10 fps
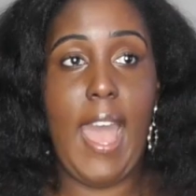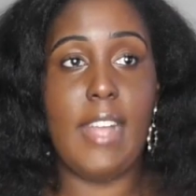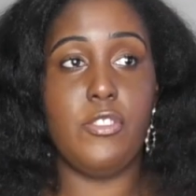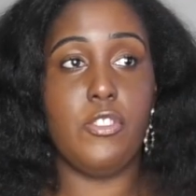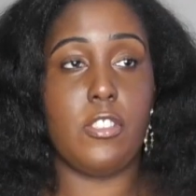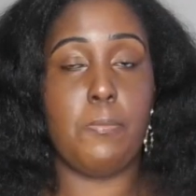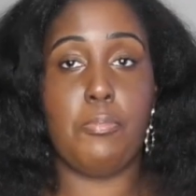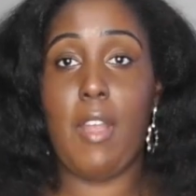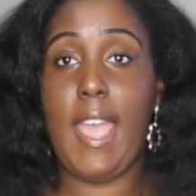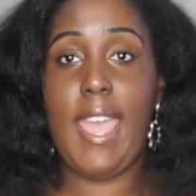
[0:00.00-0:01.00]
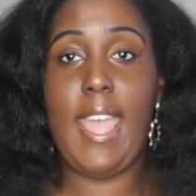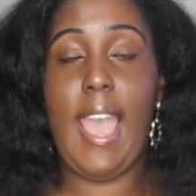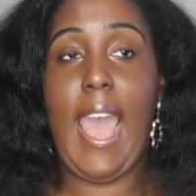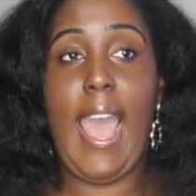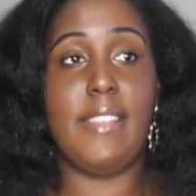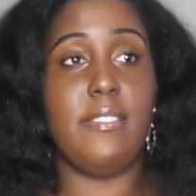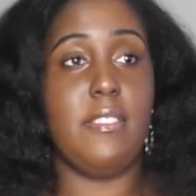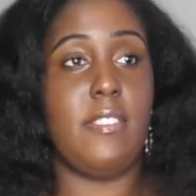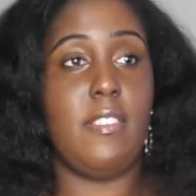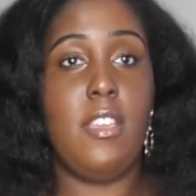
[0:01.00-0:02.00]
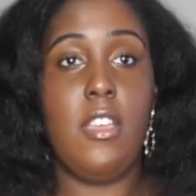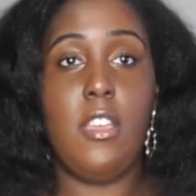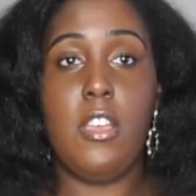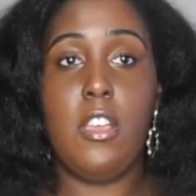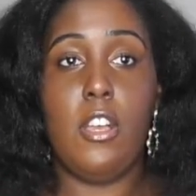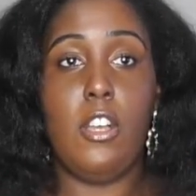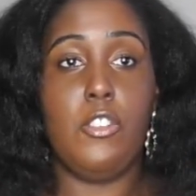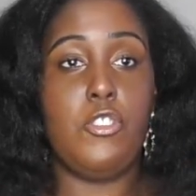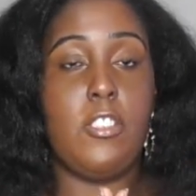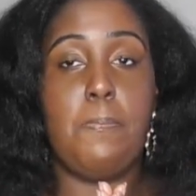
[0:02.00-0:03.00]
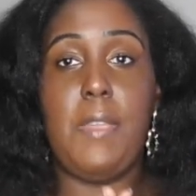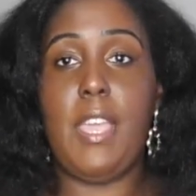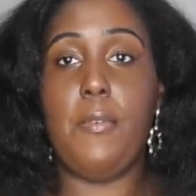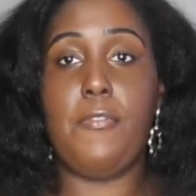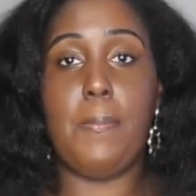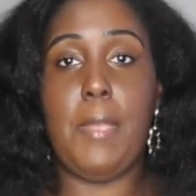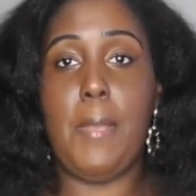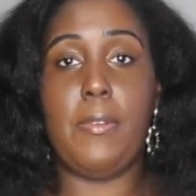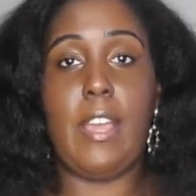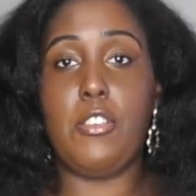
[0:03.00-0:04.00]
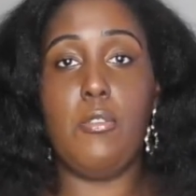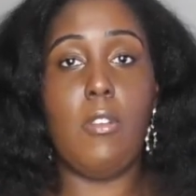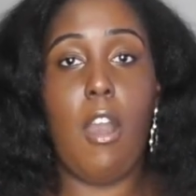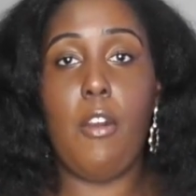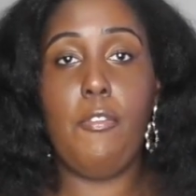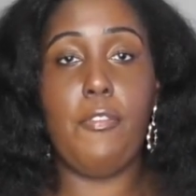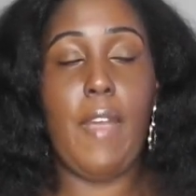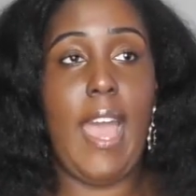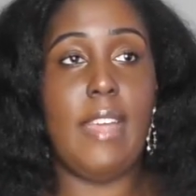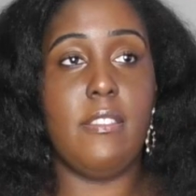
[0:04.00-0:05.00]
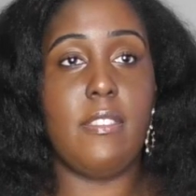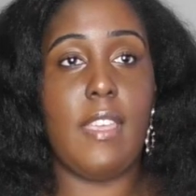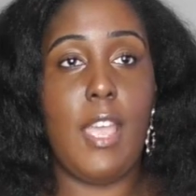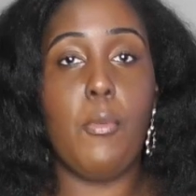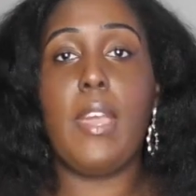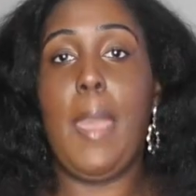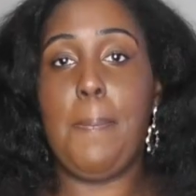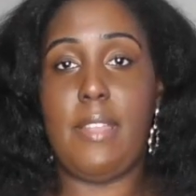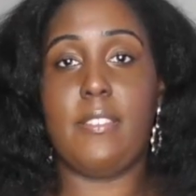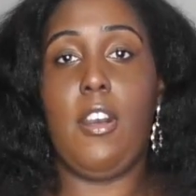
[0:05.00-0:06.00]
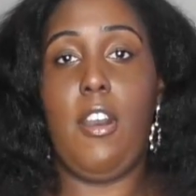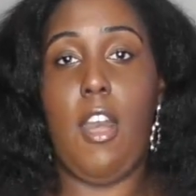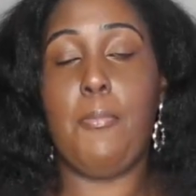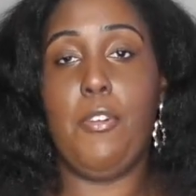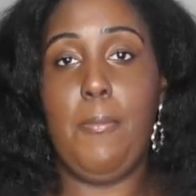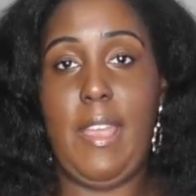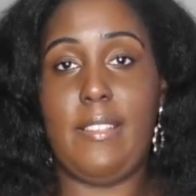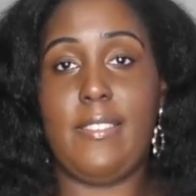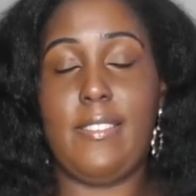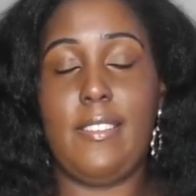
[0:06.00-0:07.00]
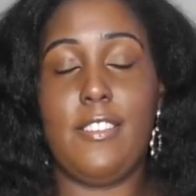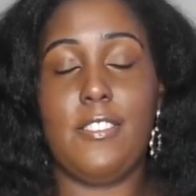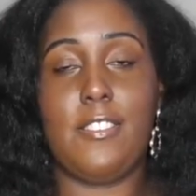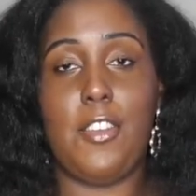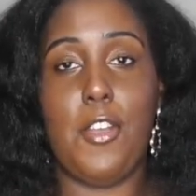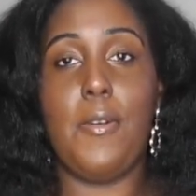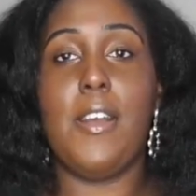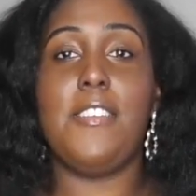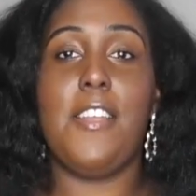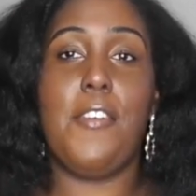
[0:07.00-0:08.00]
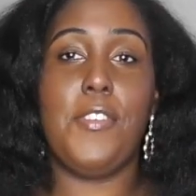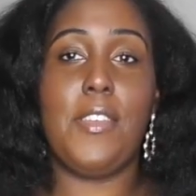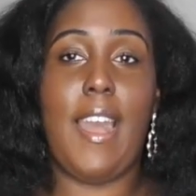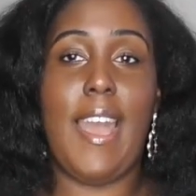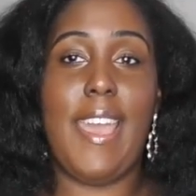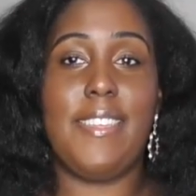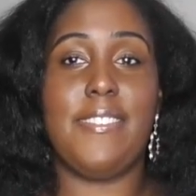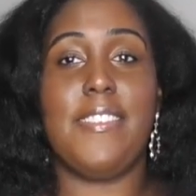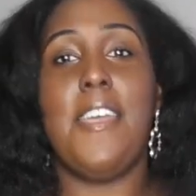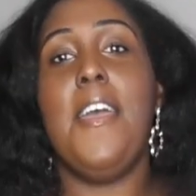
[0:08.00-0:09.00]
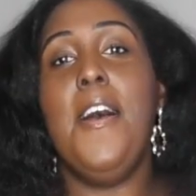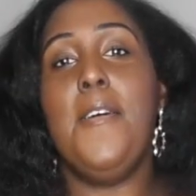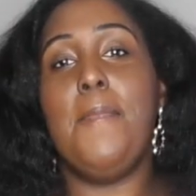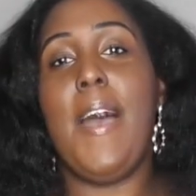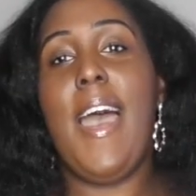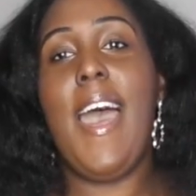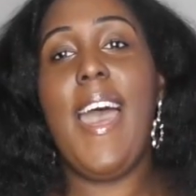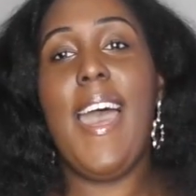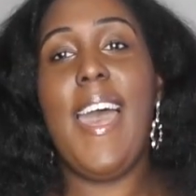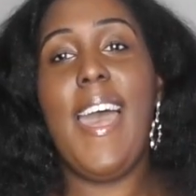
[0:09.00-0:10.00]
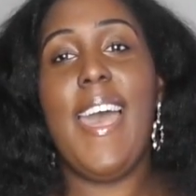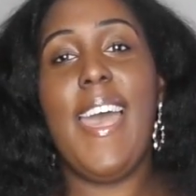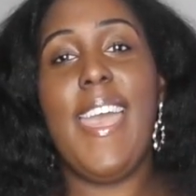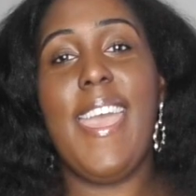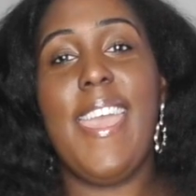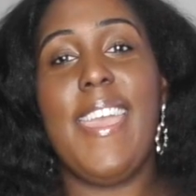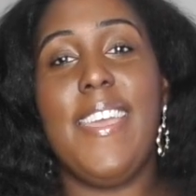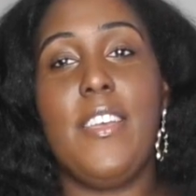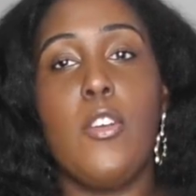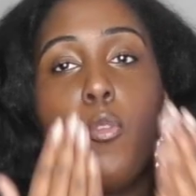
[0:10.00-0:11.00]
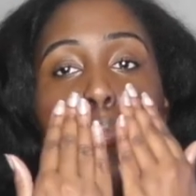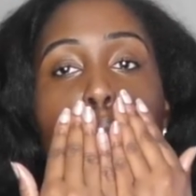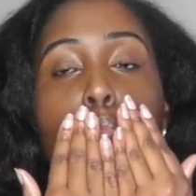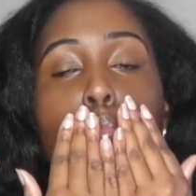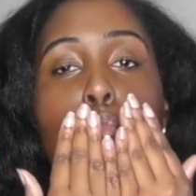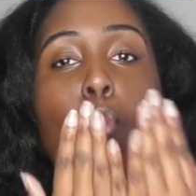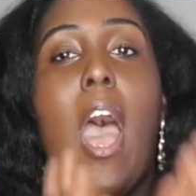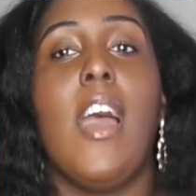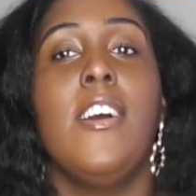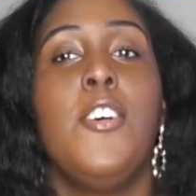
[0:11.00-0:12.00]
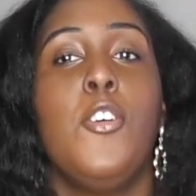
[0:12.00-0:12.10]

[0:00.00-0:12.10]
and just pray and just be with the people that you love, and it will get better, I promise. So love you guys. Bye. Mwah.